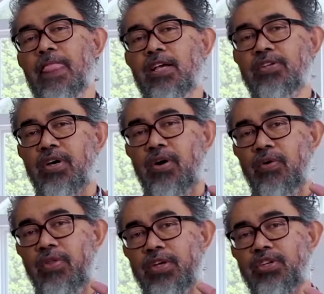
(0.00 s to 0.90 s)

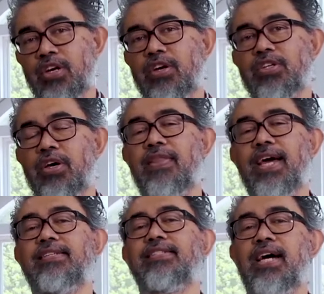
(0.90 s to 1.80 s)
So the church on
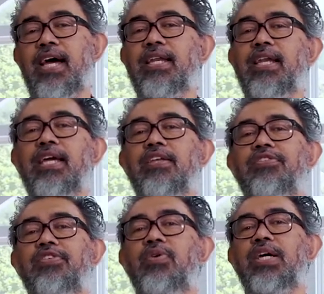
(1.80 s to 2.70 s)
that side
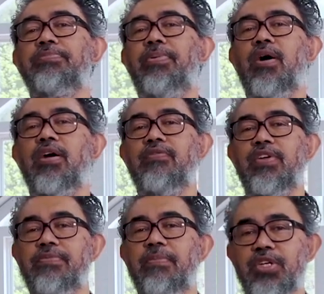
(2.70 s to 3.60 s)
needs to, as part of
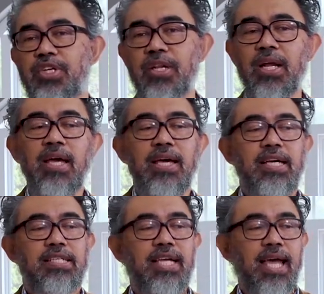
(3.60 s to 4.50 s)
its mission,
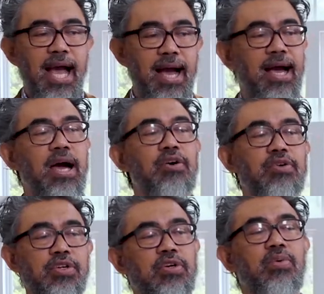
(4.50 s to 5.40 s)
say, how
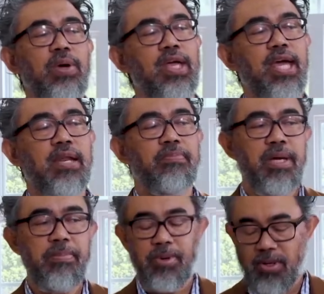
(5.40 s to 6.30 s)
do we get
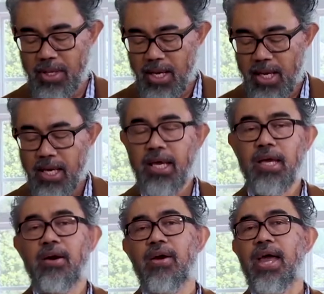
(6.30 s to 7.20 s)
people
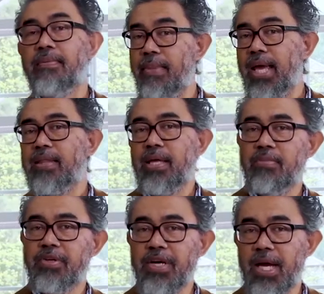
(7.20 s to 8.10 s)
here and make them
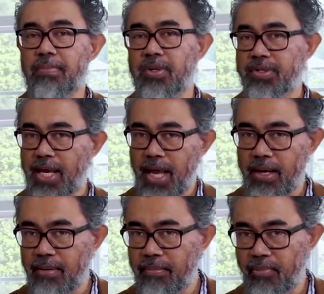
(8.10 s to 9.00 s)
disciples
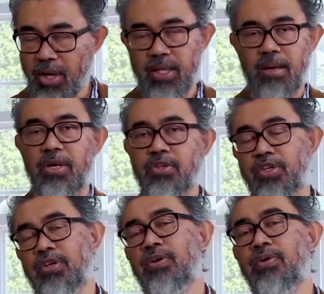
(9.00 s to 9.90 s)
and bring them
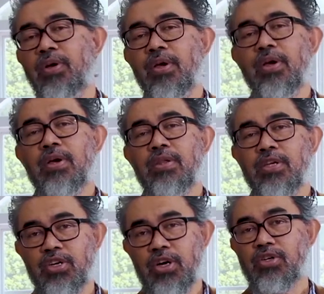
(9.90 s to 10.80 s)
into
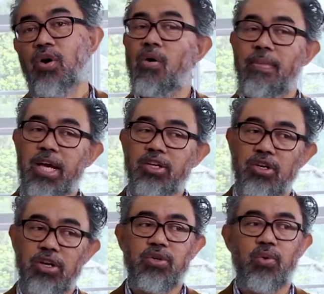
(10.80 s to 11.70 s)
the church or make a
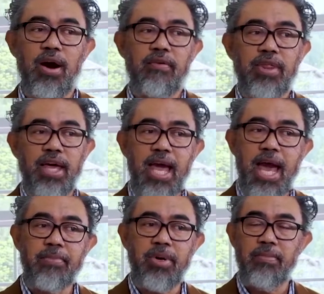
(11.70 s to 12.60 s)
church wherever they
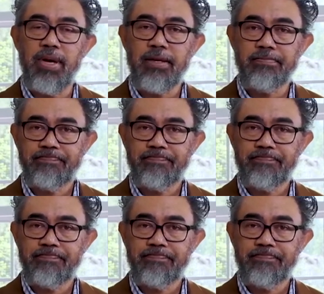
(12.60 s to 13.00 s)
happen to be?